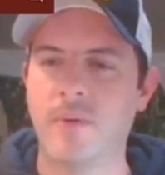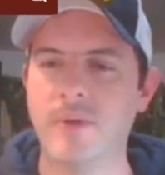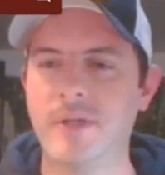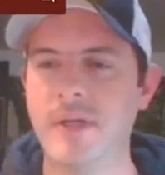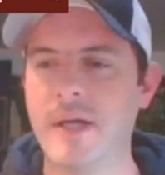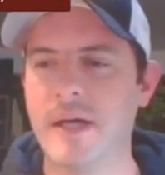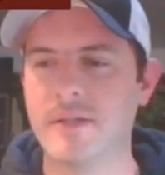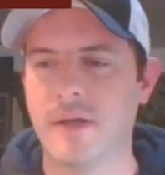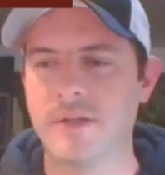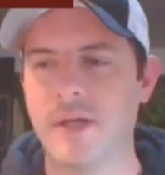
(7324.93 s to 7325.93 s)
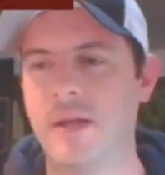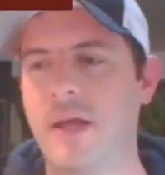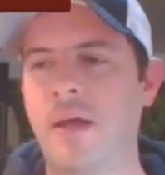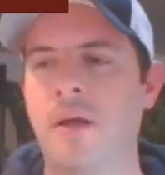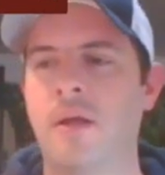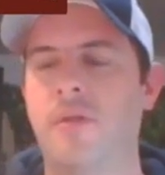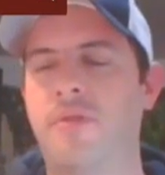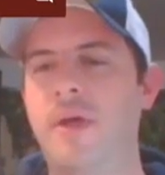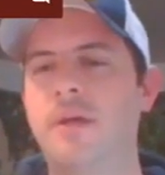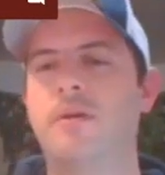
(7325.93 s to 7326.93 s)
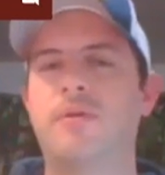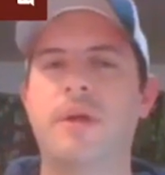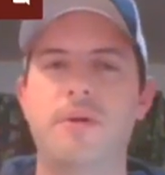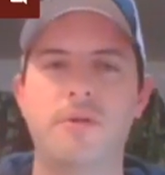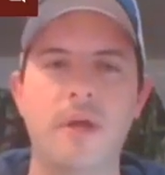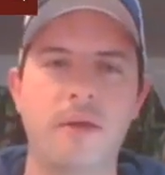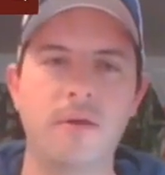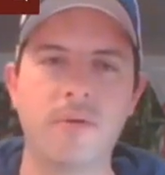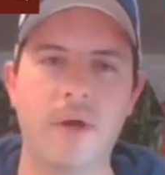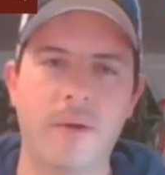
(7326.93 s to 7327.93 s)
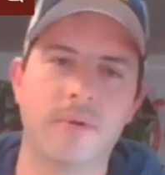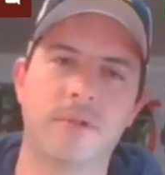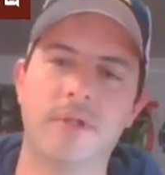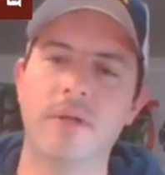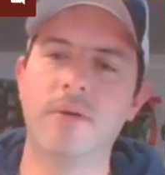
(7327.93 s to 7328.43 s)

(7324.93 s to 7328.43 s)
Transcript: We see you guys all Sunday. Thank you, and we'll see you